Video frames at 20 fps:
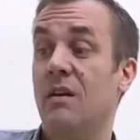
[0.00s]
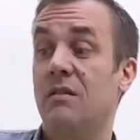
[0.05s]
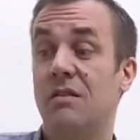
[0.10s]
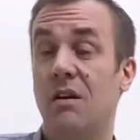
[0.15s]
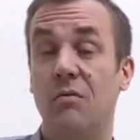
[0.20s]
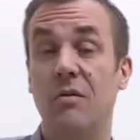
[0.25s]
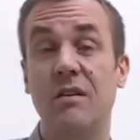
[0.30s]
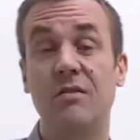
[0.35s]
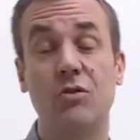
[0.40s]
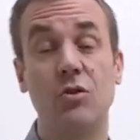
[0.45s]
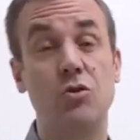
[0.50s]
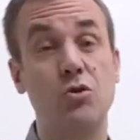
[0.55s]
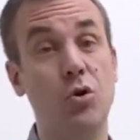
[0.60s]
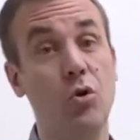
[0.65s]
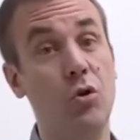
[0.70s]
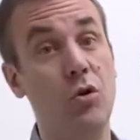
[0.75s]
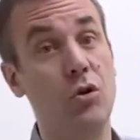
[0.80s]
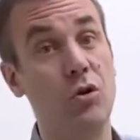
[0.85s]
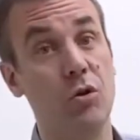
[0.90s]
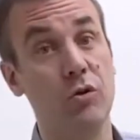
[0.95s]
there is a
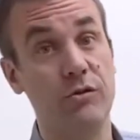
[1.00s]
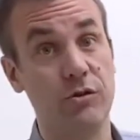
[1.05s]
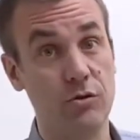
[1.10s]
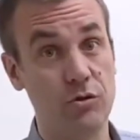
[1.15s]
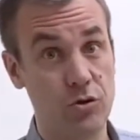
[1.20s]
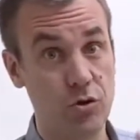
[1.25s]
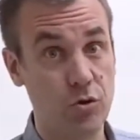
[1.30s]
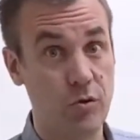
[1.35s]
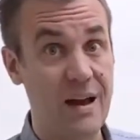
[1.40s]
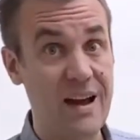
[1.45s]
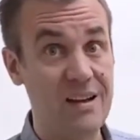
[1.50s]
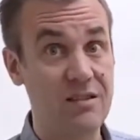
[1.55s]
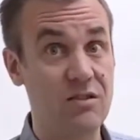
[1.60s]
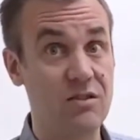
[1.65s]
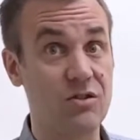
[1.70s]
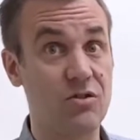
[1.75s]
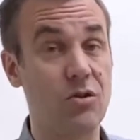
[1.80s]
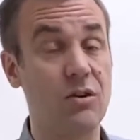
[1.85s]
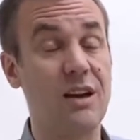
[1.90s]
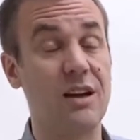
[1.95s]
tool called the
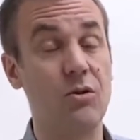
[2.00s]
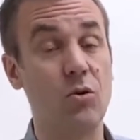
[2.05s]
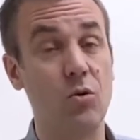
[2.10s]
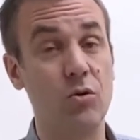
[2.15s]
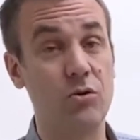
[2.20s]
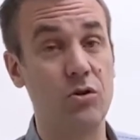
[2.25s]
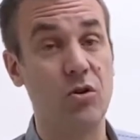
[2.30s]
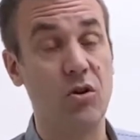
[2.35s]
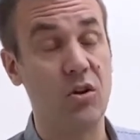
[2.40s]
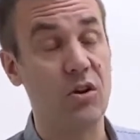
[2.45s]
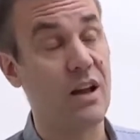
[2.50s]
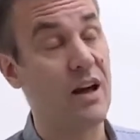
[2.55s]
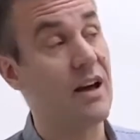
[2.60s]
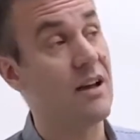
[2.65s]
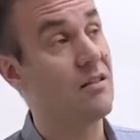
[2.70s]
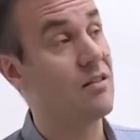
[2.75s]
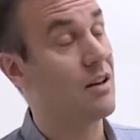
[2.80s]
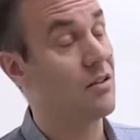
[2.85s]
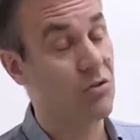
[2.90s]
Durance. You can order online.